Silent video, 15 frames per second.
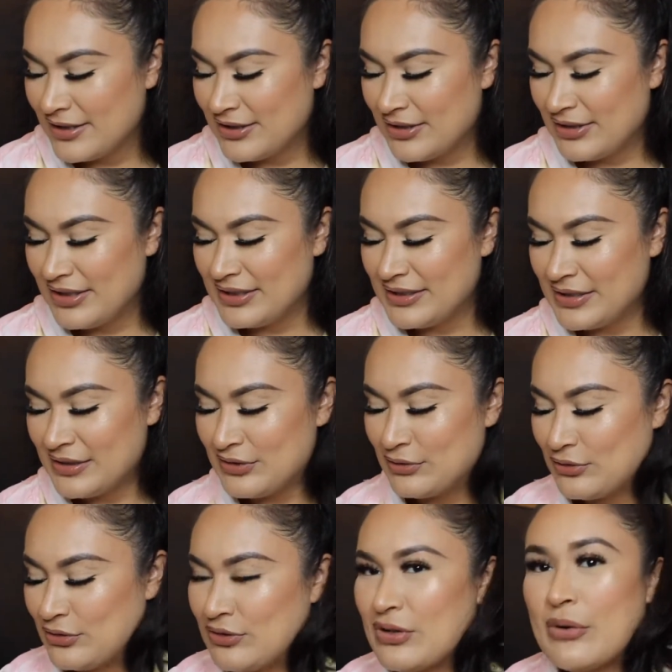So this is
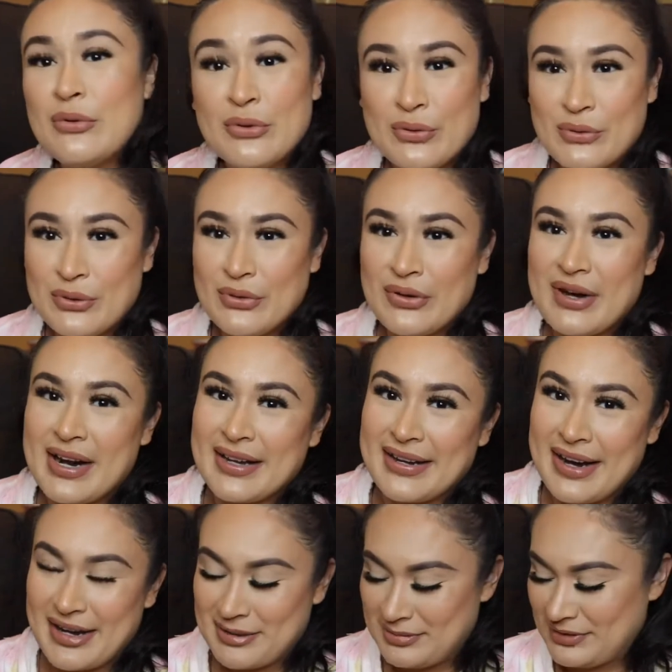so cool. I
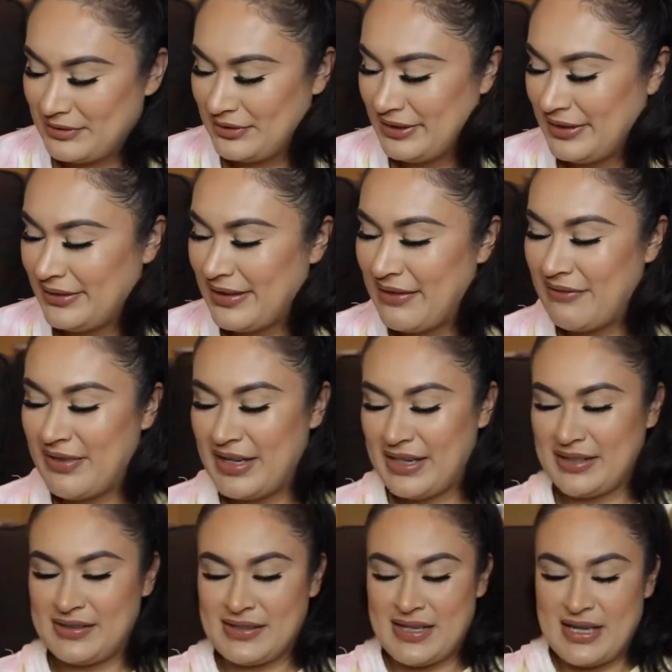absolutely love
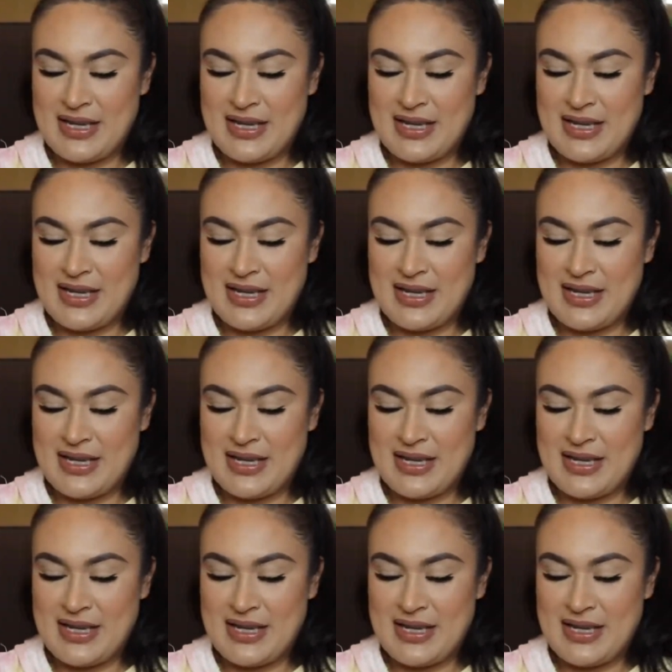this.